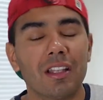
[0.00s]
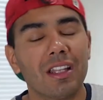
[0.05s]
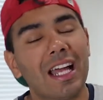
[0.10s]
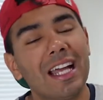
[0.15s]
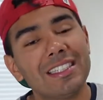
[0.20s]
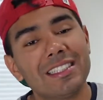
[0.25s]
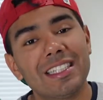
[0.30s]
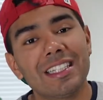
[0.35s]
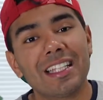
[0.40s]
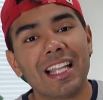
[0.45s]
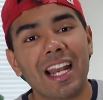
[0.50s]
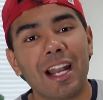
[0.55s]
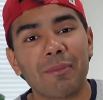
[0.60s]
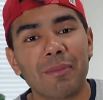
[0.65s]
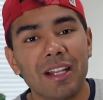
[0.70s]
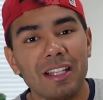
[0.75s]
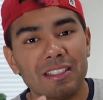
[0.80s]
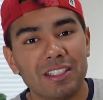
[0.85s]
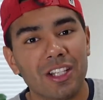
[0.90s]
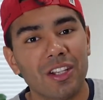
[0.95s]
last thing that I'm
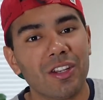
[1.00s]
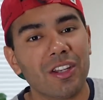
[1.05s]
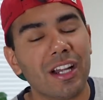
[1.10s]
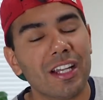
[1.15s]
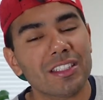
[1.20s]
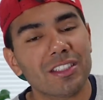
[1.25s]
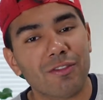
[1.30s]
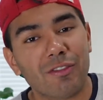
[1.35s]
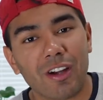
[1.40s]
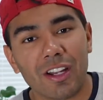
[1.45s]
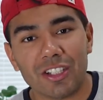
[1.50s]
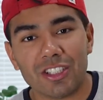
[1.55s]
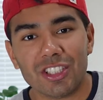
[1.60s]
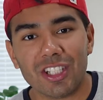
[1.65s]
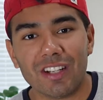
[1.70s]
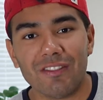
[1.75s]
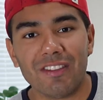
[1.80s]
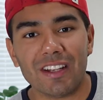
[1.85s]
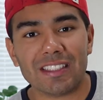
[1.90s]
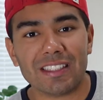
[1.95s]
going to tell you guys of why you
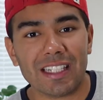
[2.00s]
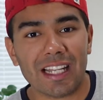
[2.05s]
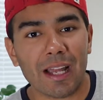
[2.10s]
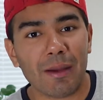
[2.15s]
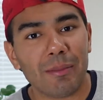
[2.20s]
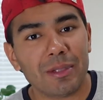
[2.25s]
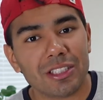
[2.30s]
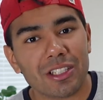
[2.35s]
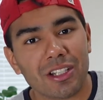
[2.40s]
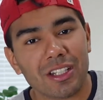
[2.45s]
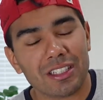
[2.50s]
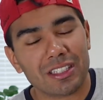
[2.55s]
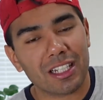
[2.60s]
should invest in Amazon is